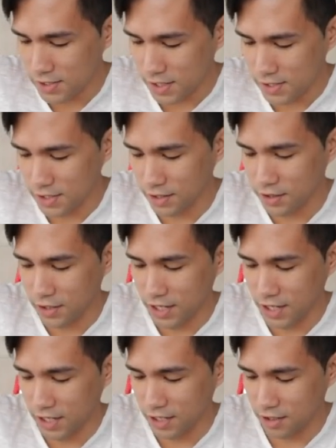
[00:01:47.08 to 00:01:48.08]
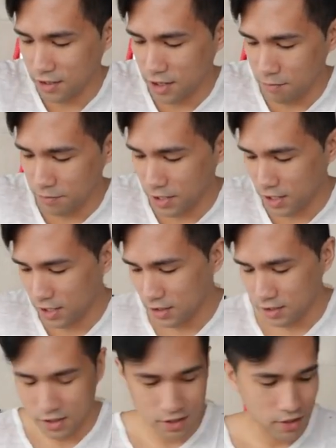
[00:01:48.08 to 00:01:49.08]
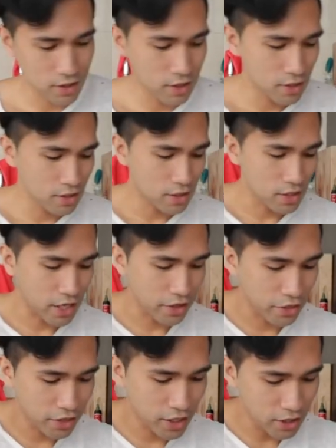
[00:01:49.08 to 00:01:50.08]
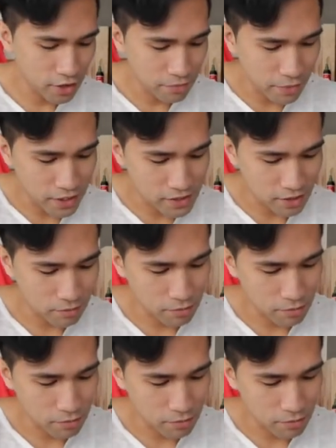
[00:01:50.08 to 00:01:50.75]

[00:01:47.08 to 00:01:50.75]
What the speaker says: says that they're a Canadian company. I think they're based in